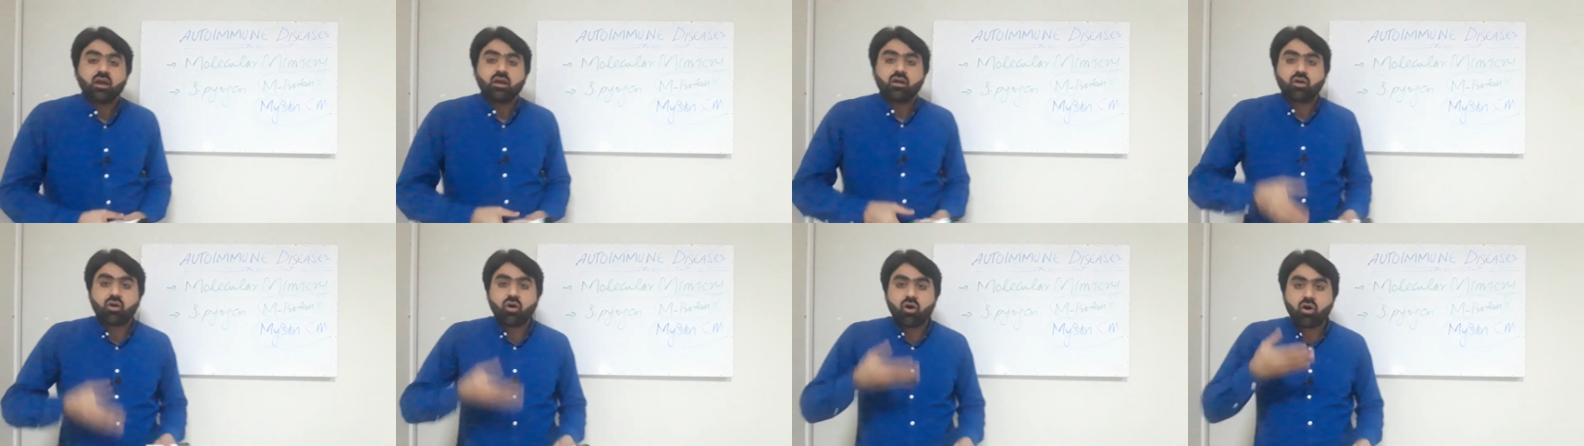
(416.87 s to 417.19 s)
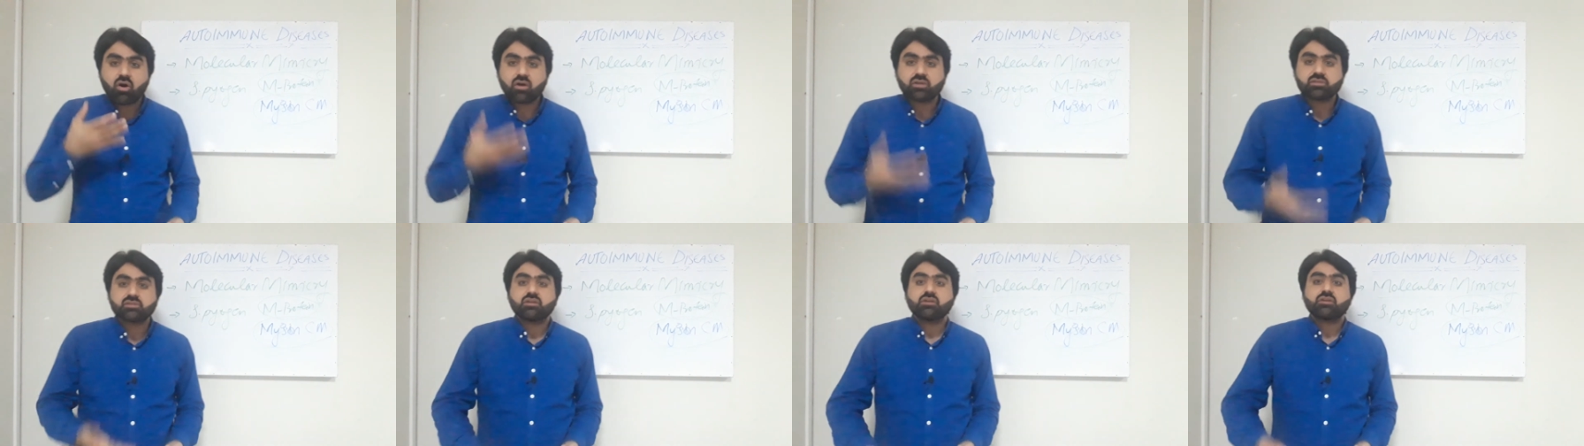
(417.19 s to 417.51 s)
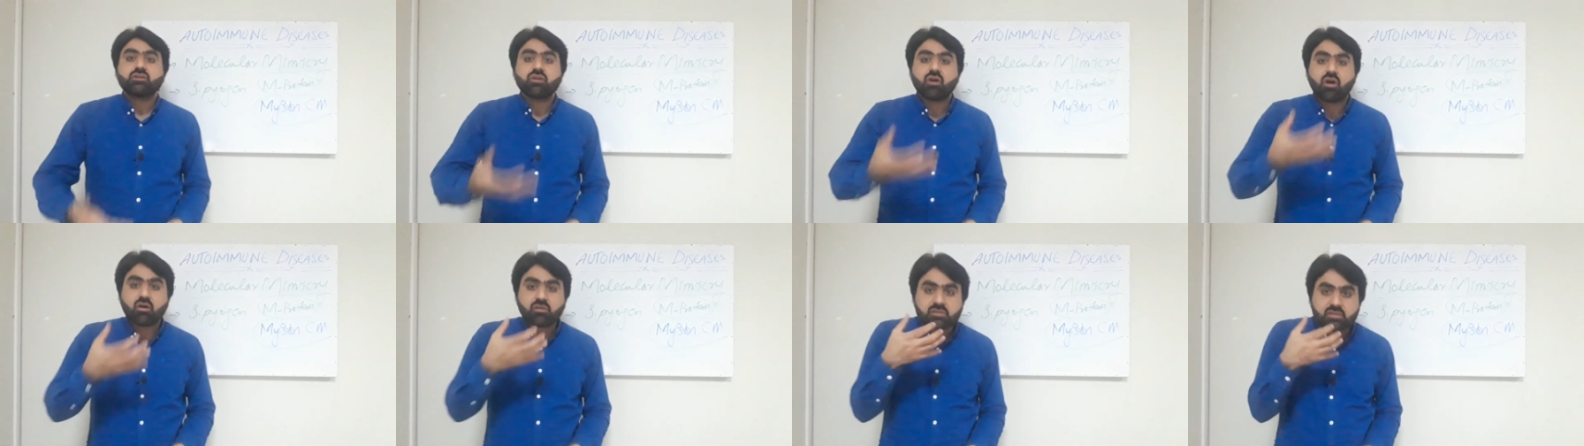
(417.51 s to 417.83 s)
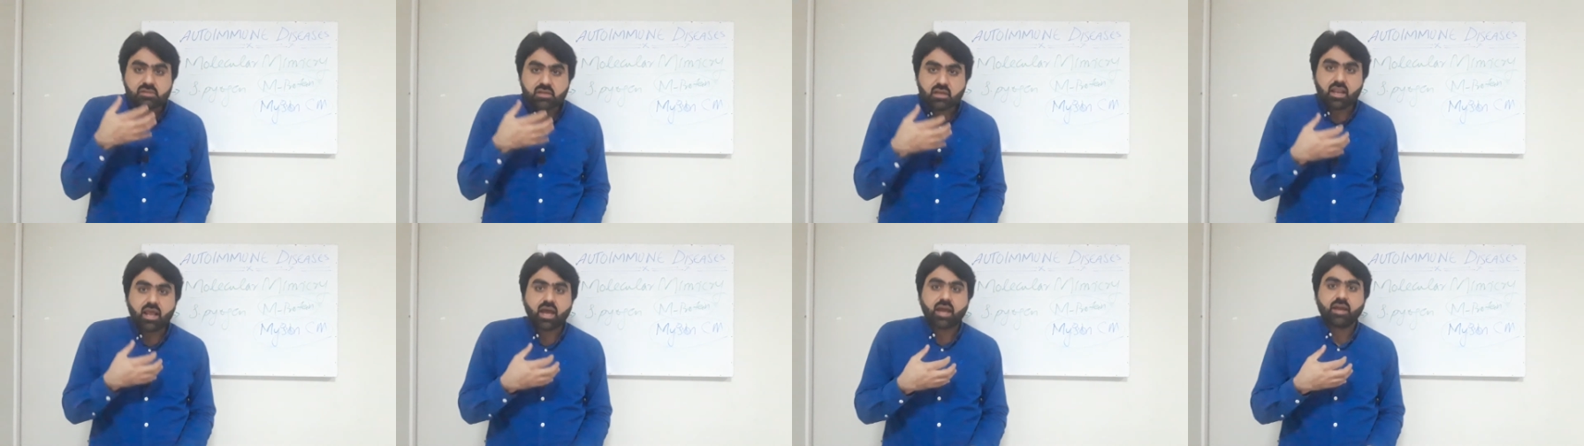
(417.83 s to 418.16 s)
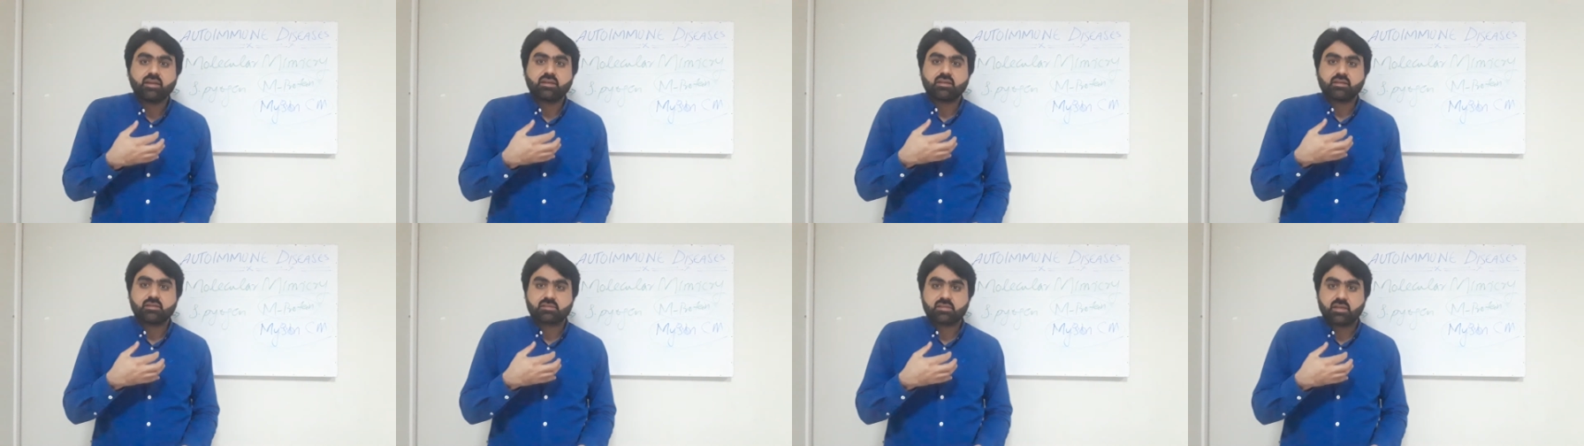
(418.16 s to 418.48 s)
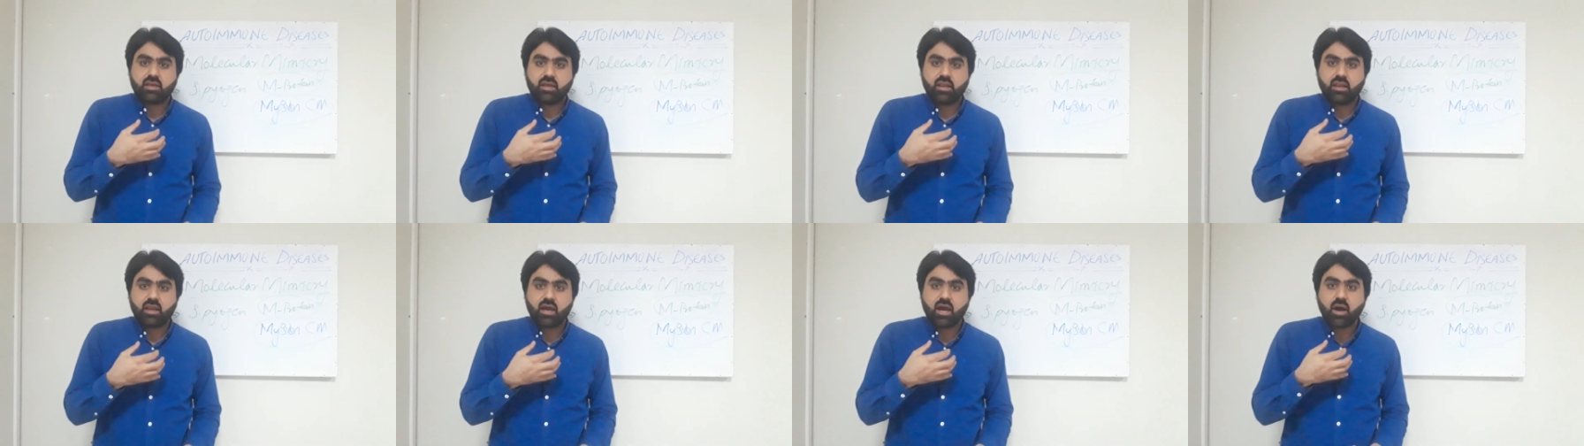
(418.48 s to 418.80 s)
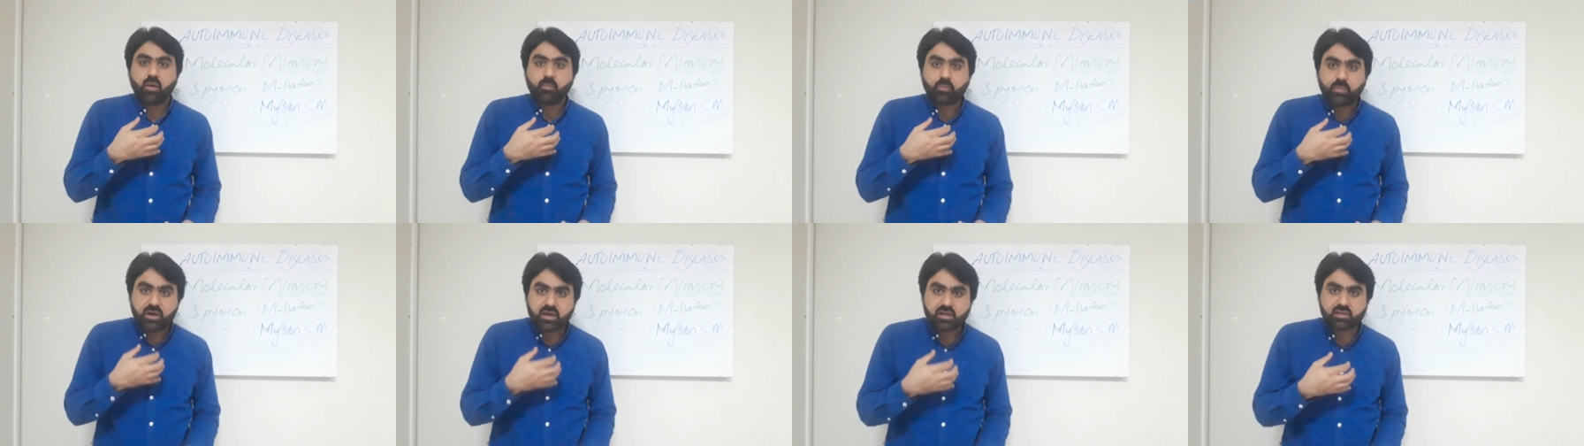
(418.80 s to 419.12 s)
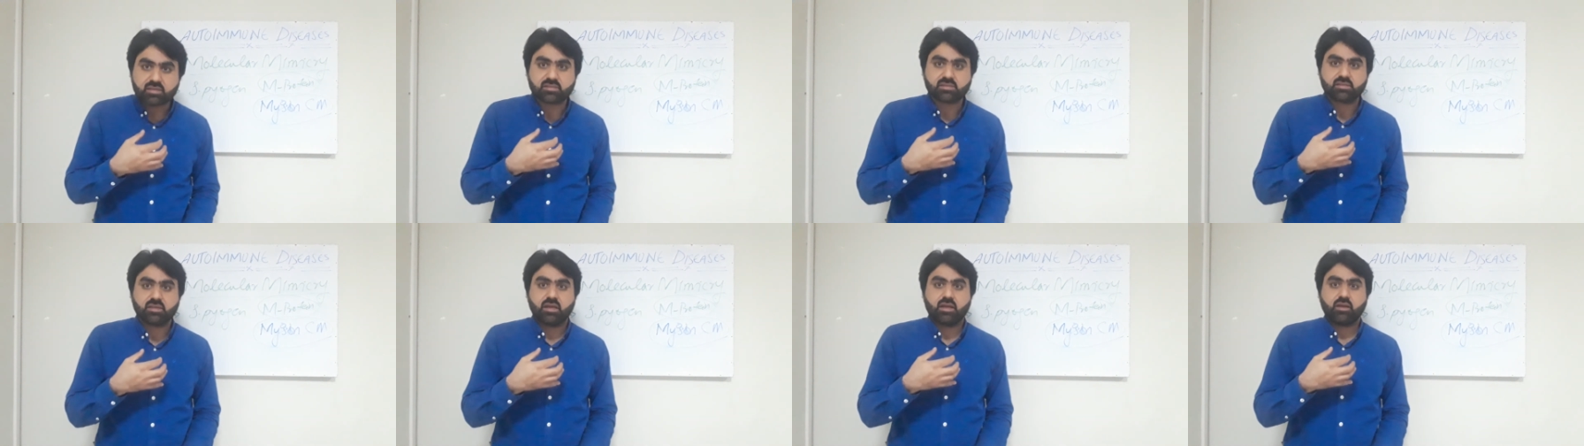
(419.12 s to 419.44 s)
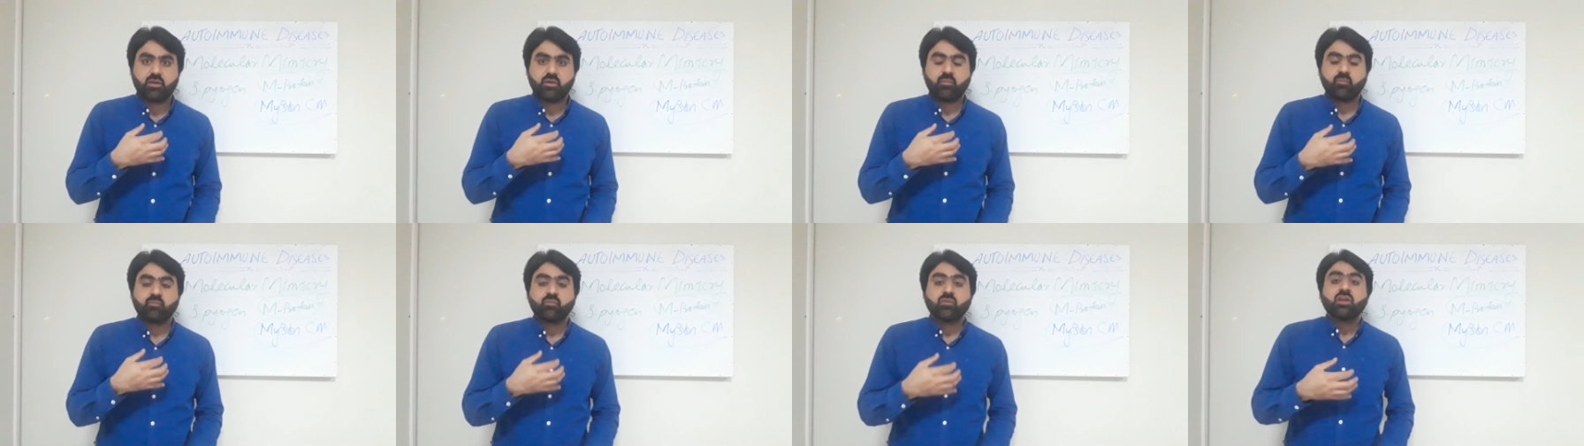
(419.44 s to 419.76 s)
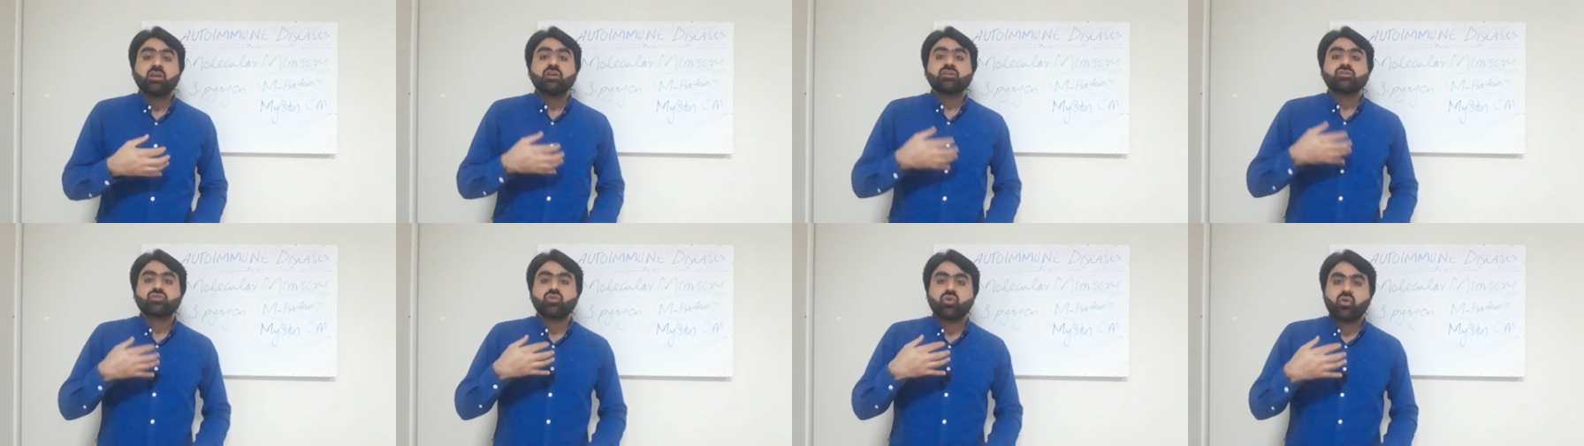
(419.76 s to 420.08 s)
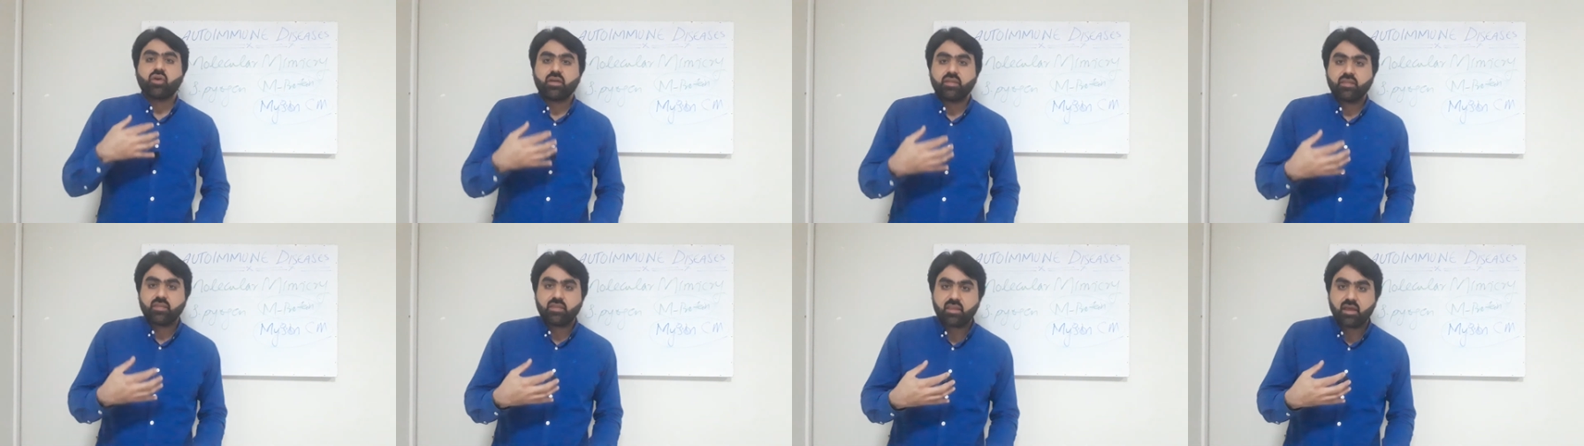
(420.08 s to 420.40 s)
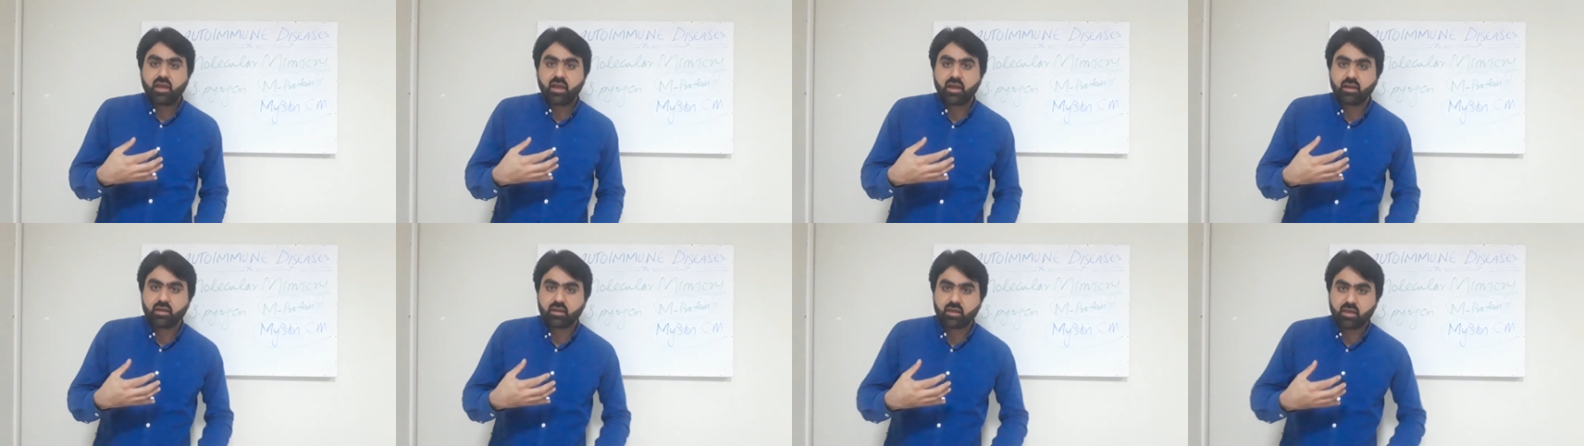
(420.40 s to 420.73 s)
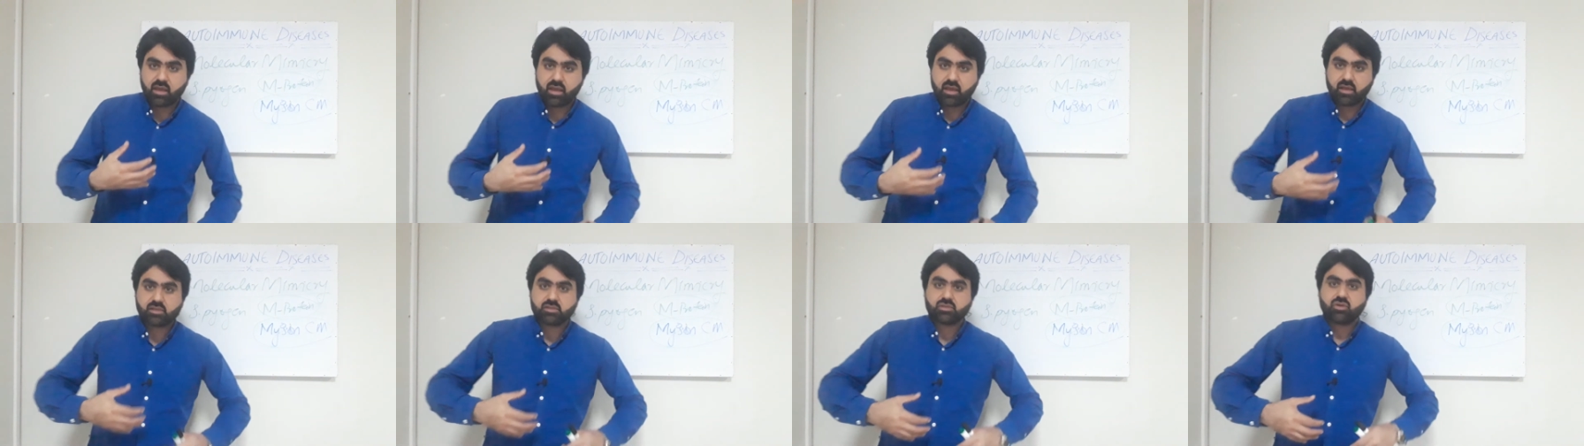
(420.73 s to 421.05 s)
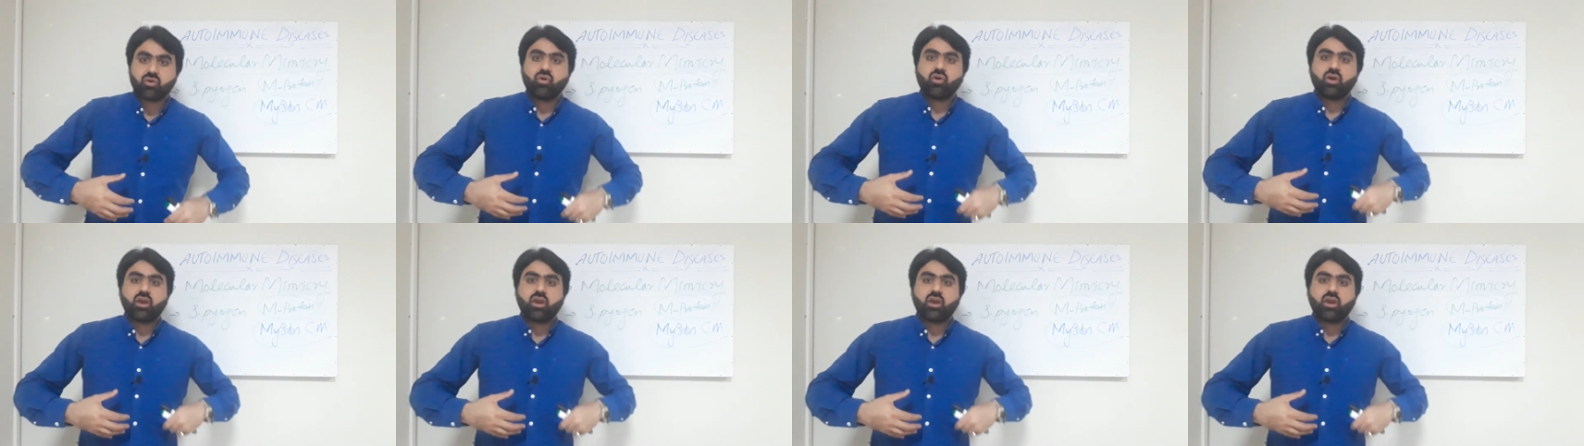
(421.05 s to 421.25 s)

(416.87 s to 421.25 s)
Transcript: cause tonsillitis in a person, so in that case our